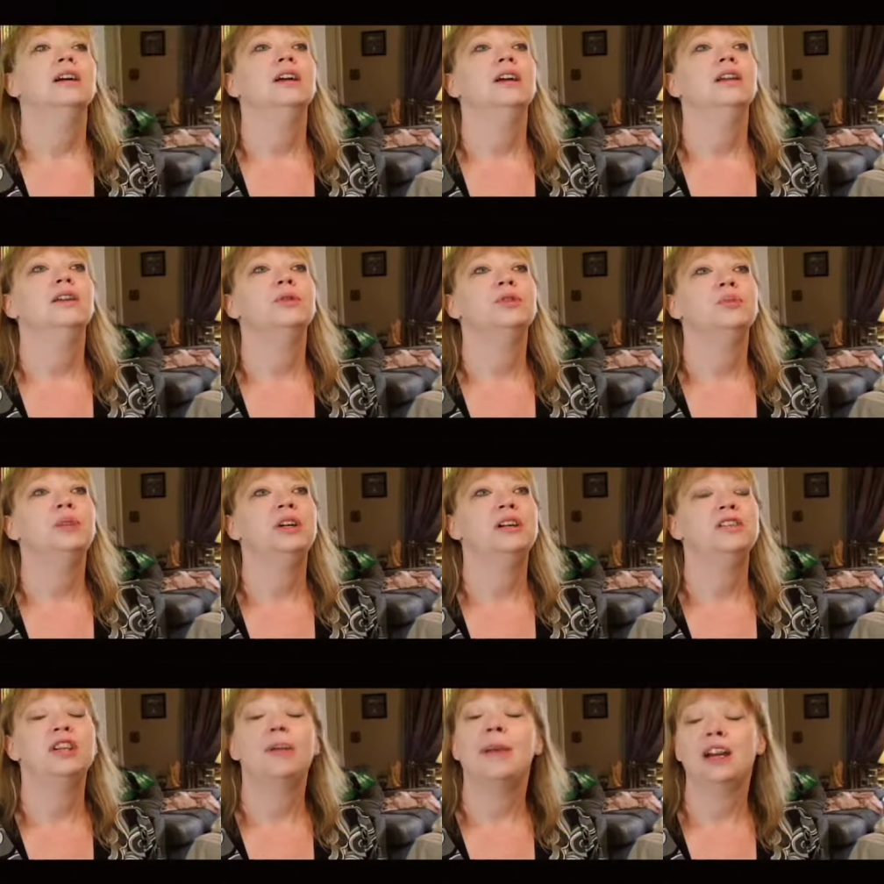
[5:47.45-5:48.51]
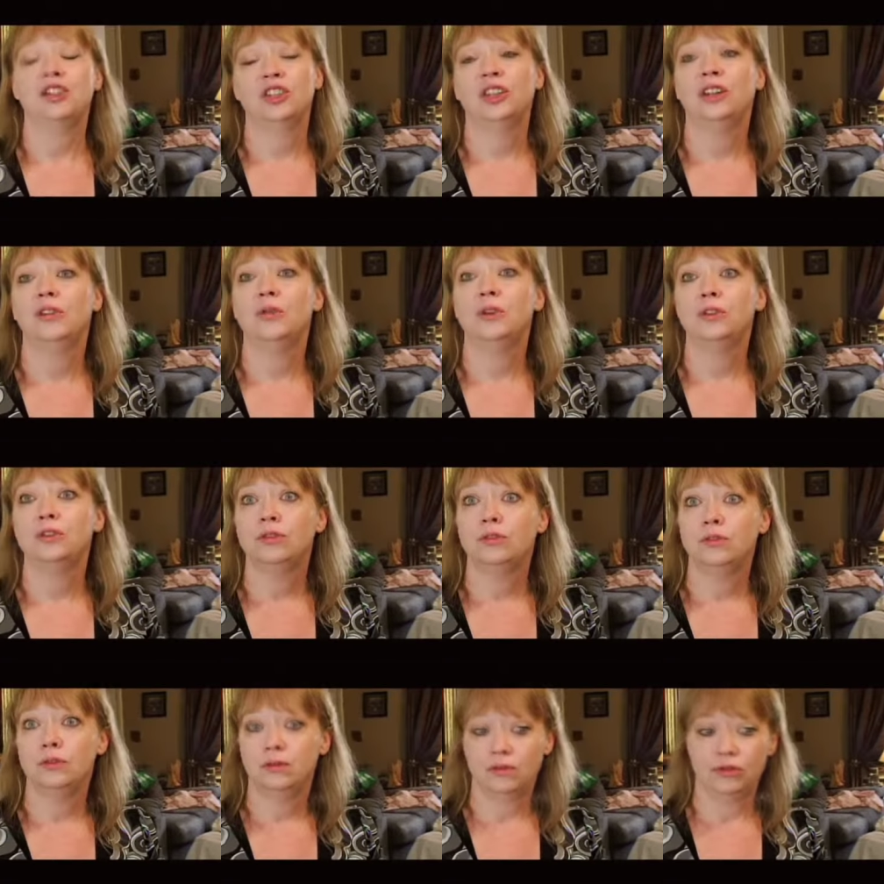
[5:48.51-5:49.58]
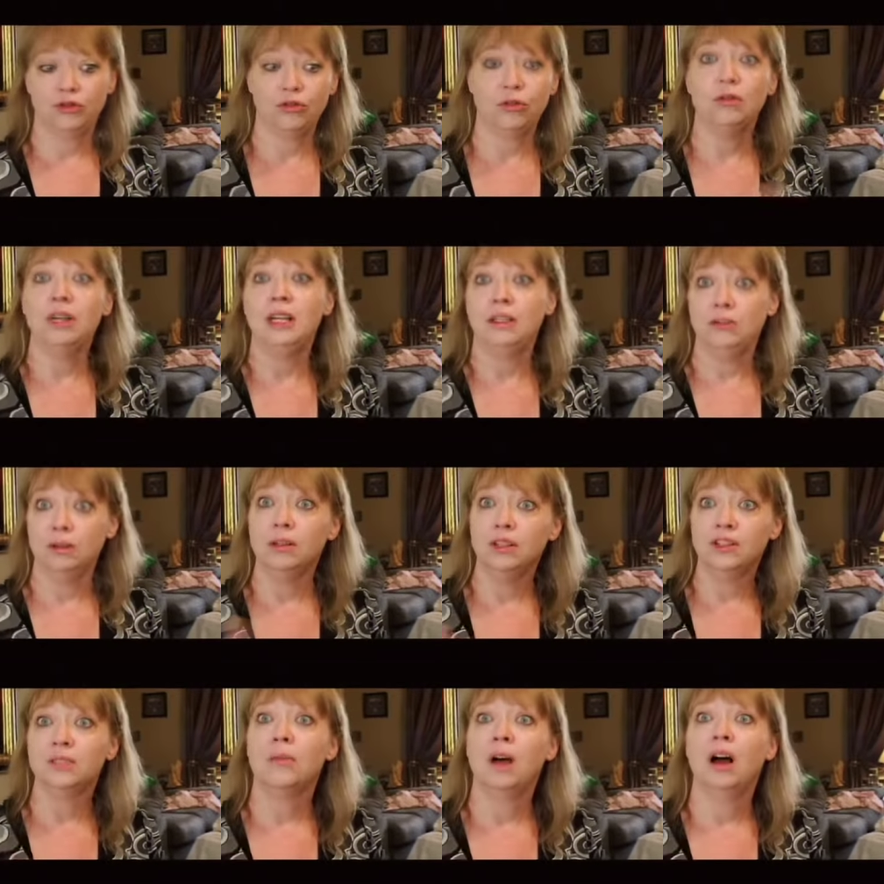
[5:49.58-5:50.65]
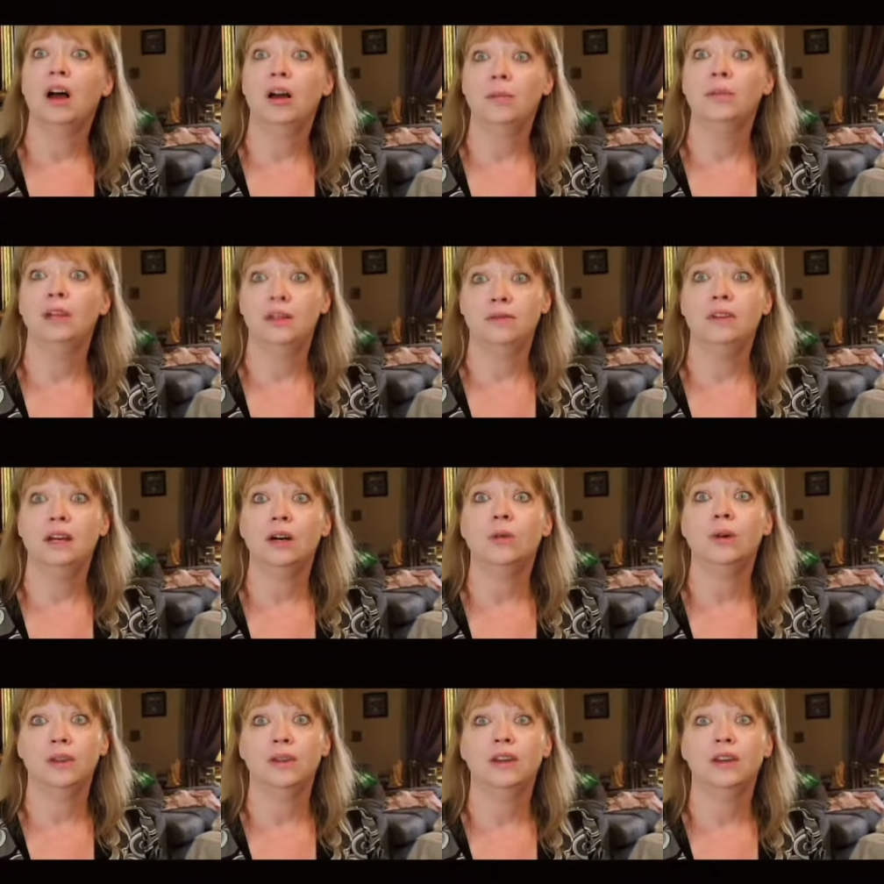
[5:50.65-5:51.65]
and there was a period of time I actually lived with Trudy, Glenn's mom, lived there with